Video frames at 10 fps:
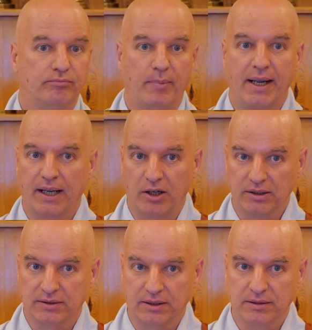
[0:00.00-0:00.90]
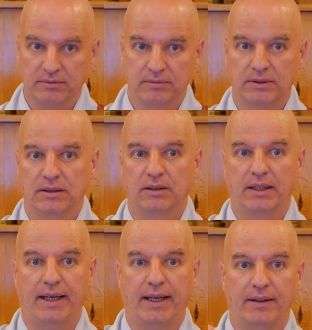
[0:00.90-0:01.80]
make an altar
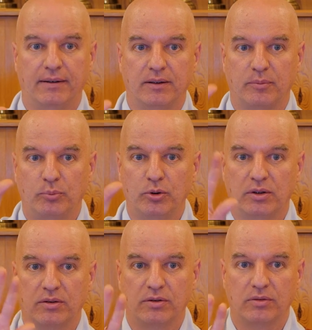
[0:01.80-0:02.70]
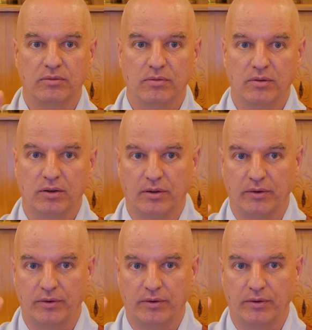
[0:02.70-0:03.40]
and uh, put uh,